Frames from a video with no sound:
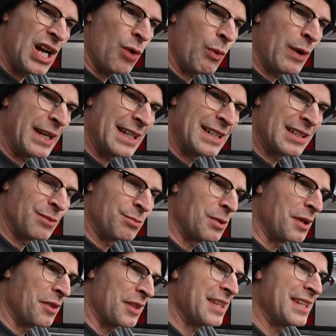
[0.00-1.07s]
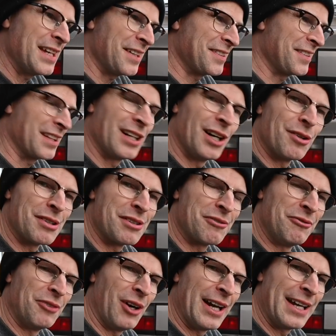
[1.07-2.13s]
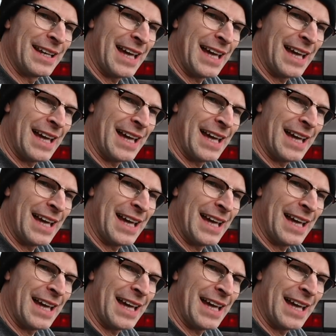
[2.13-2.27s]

we'd end up with, yes, the car is fine